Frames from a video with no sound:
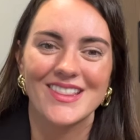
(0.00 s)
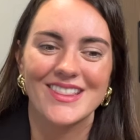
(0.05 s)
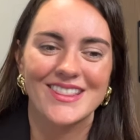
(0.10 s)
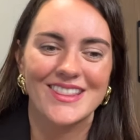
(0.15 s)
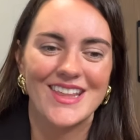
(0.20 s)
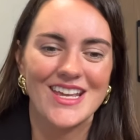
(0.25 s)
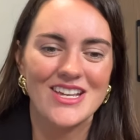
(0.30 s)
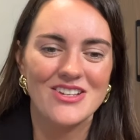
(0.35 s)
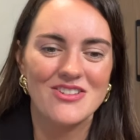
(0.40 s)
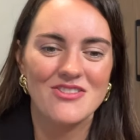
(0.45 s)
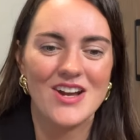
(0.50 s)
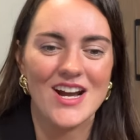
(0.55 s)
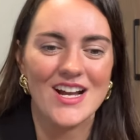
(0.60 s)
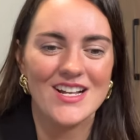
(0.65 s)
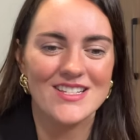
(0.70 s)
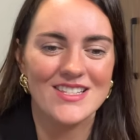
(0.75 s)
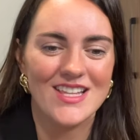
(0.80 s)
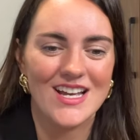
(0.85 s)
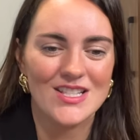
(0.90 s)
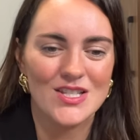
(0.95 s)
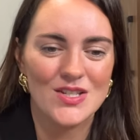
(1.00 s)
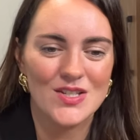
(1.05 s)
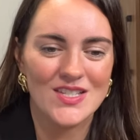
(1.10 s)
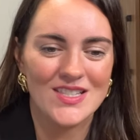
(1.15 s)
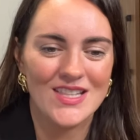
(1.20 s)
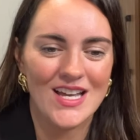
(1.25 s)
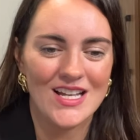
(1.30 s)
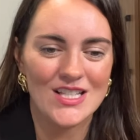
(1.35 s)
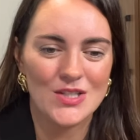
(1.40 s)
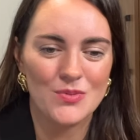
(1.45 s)
thank you guys.
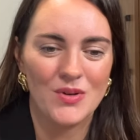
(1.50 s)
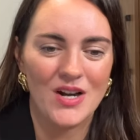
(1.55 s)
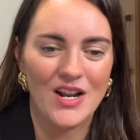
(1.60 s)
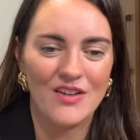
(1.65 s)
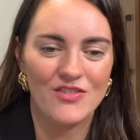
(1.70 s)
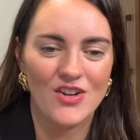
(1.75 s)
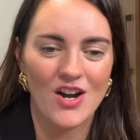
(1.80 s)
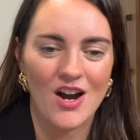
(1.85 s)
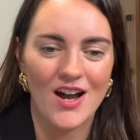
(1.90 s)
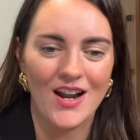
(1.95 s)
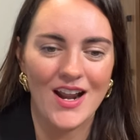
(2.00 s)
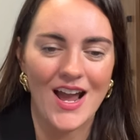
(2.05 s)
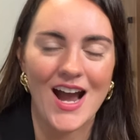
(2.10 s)
That's what I've got